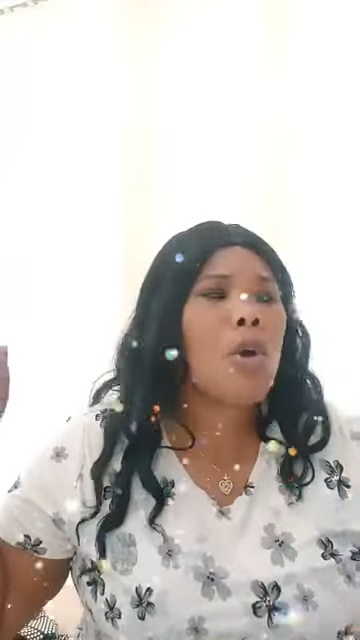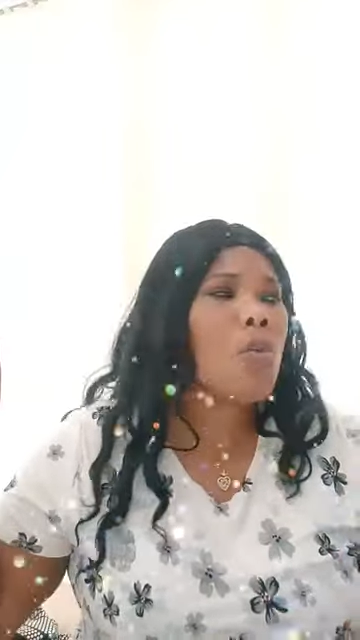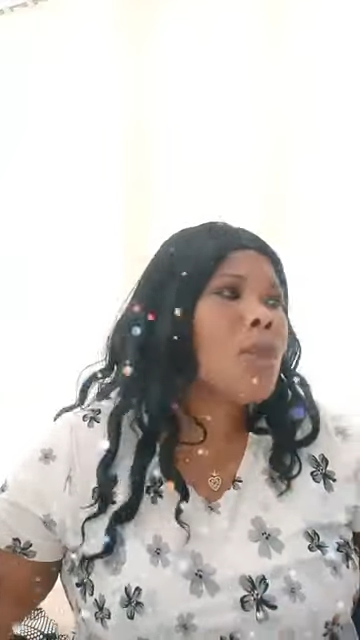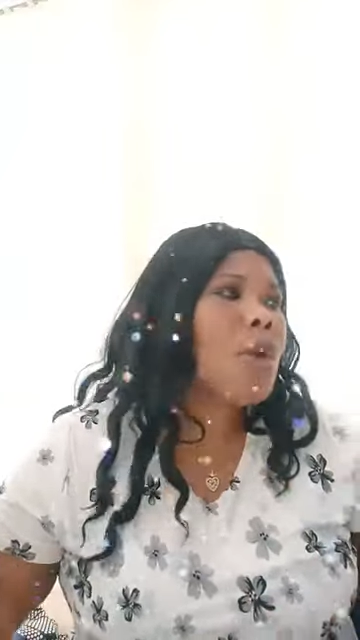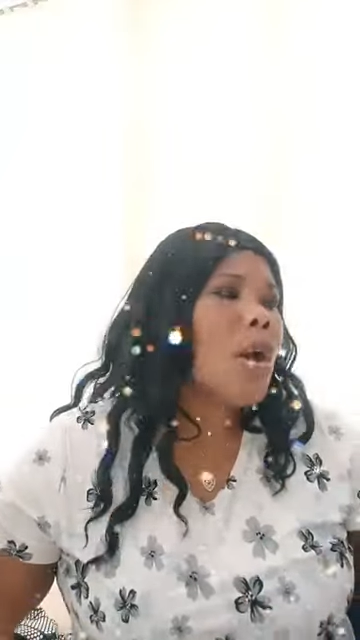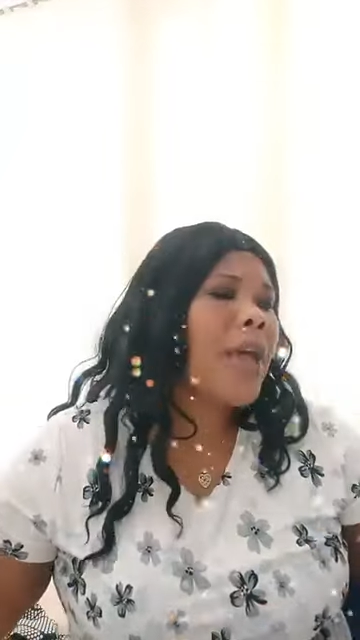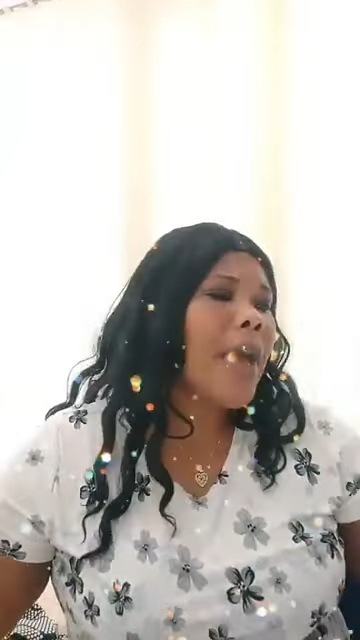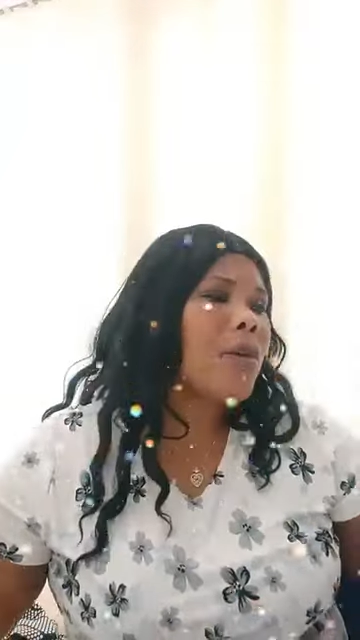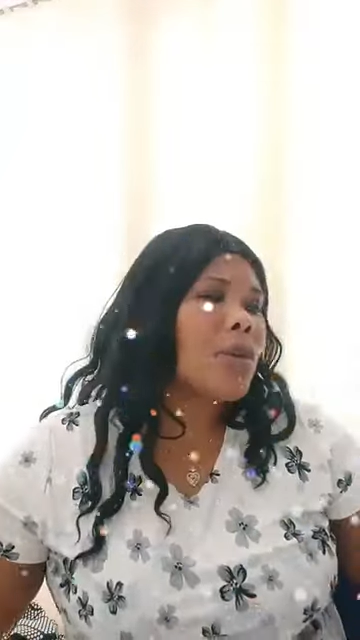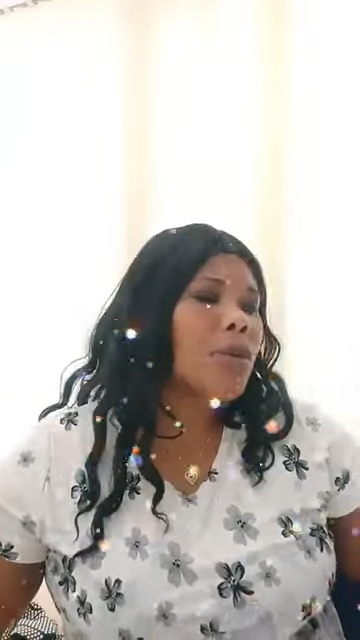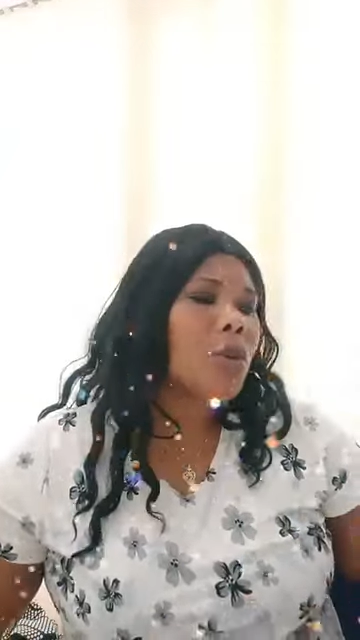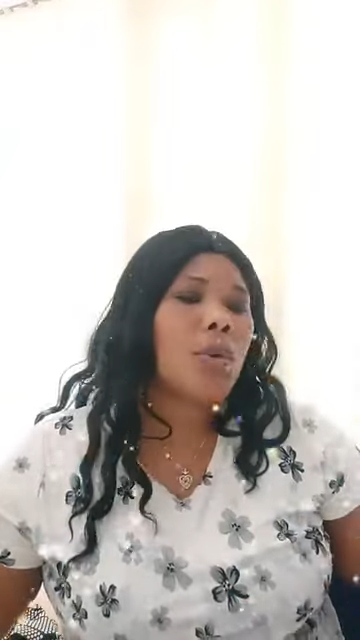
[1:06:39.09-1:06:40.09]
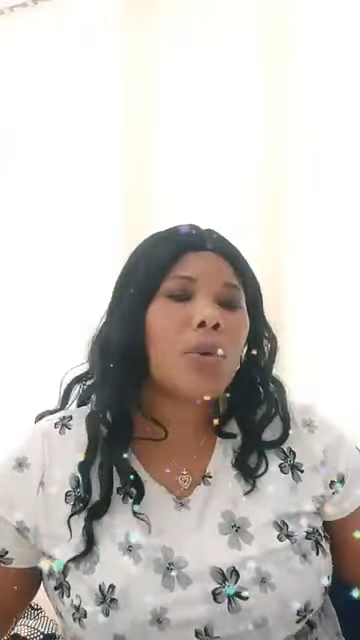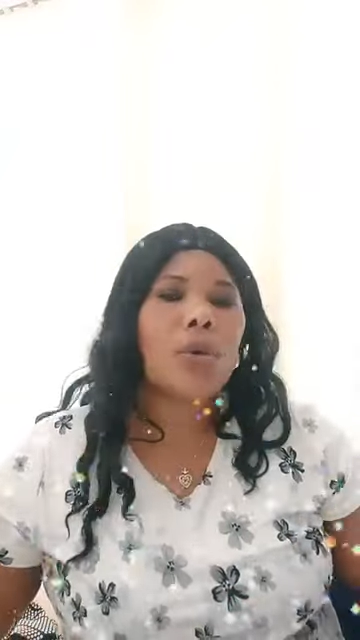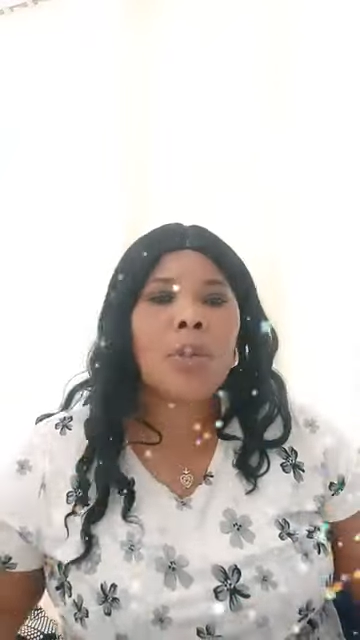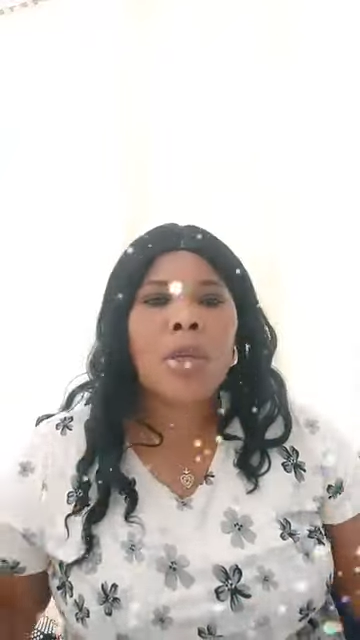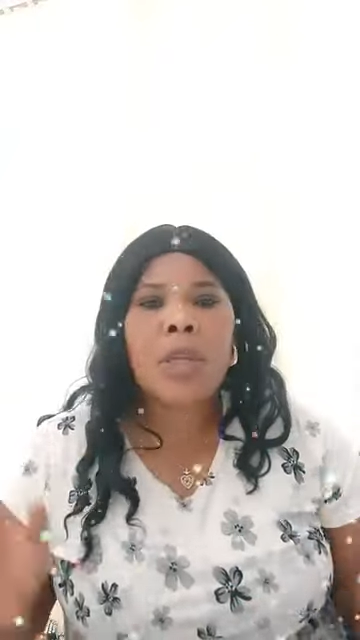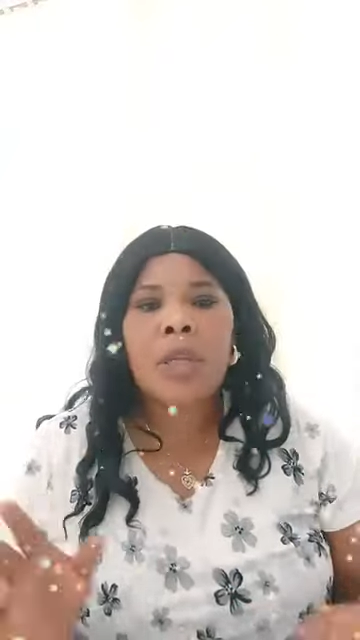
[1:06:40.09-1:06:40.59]
we don't get road
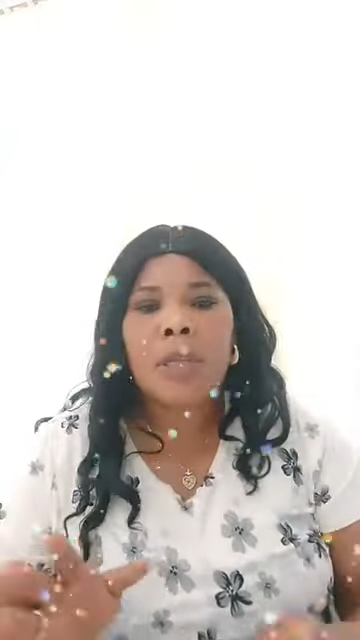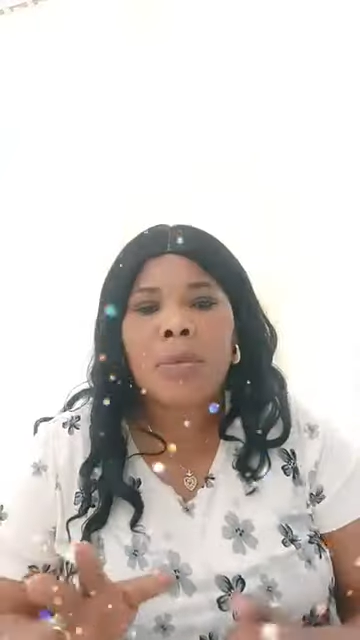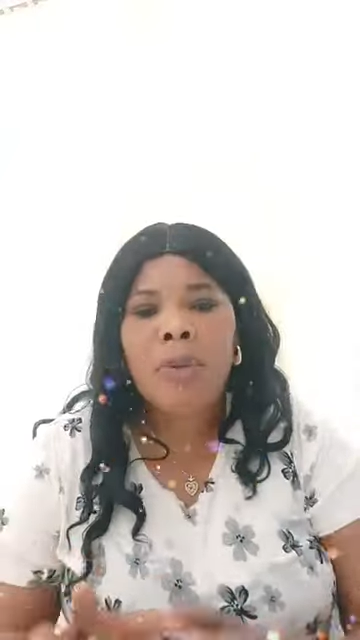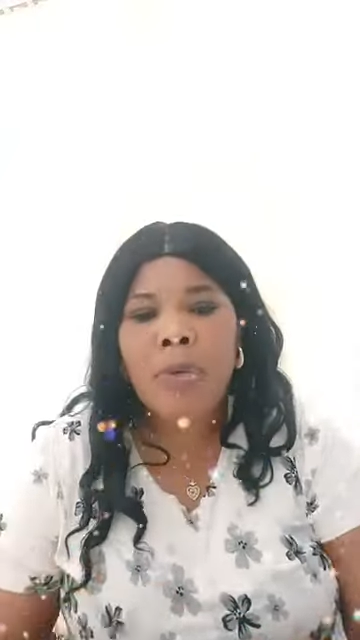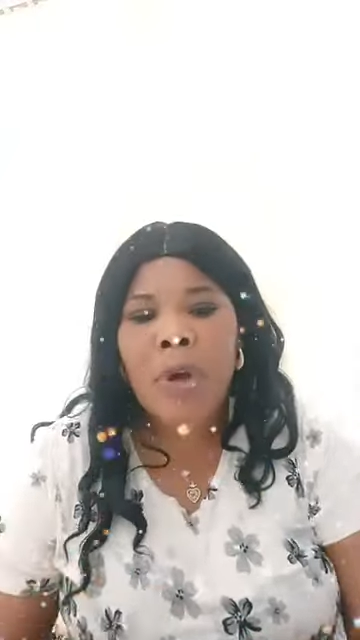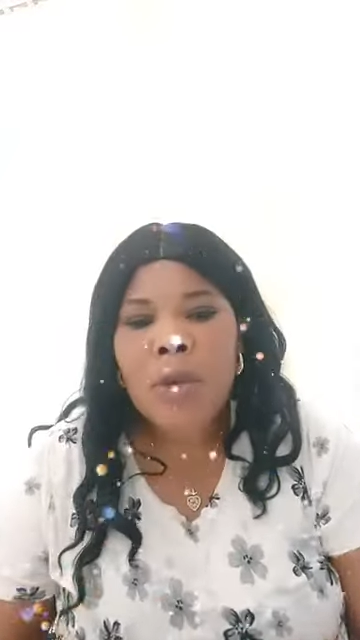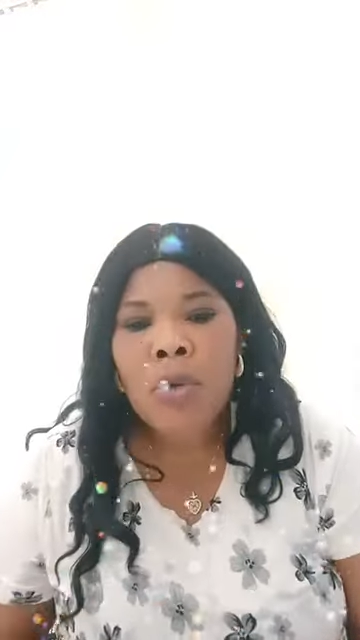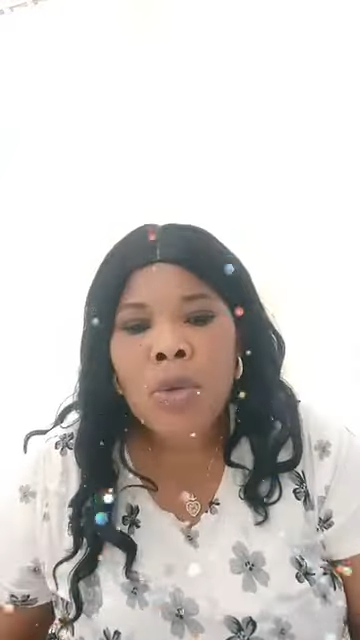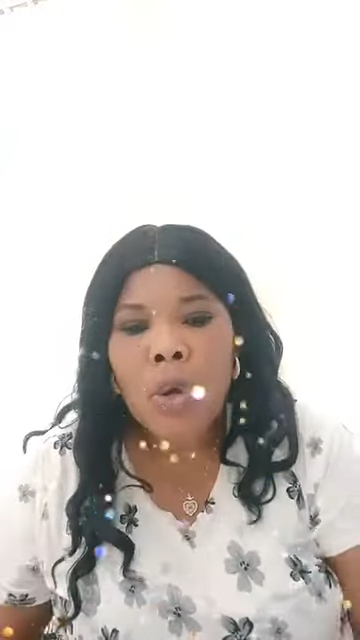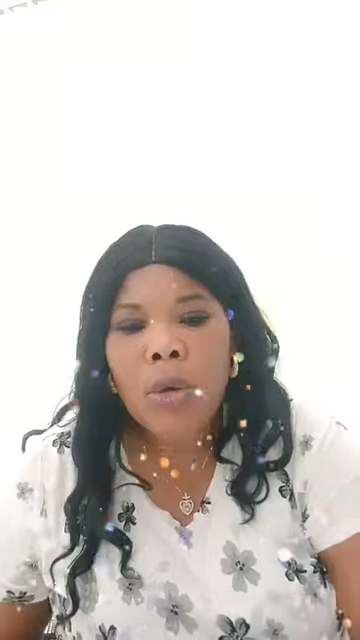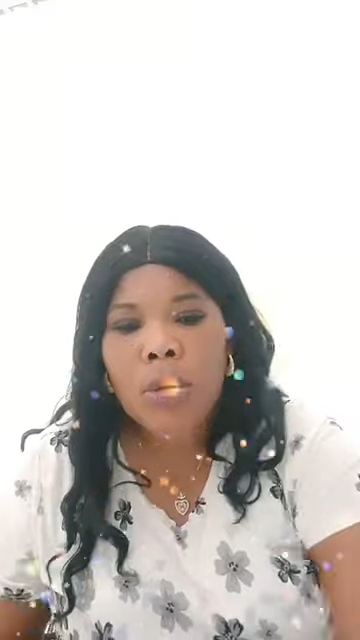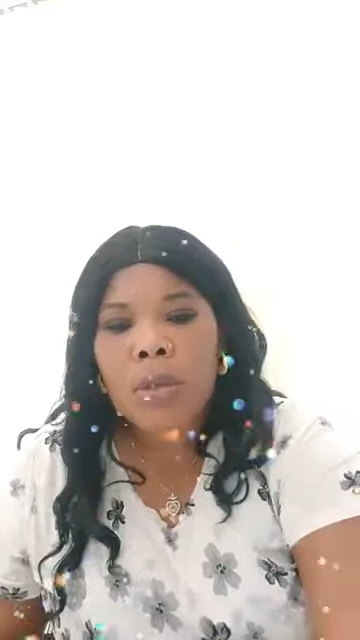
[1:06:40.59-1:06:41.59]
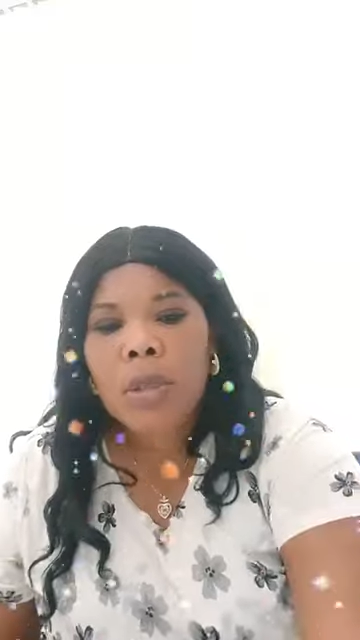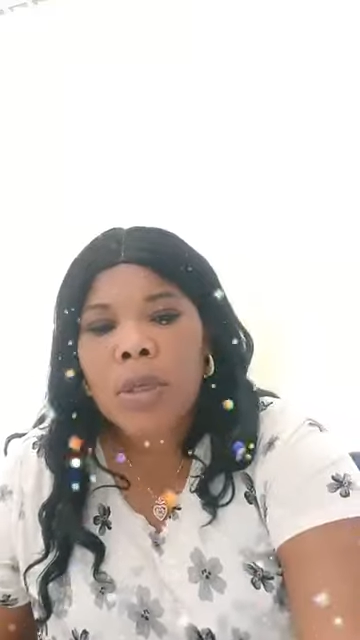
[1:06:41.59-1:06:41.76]
oh. Before you know,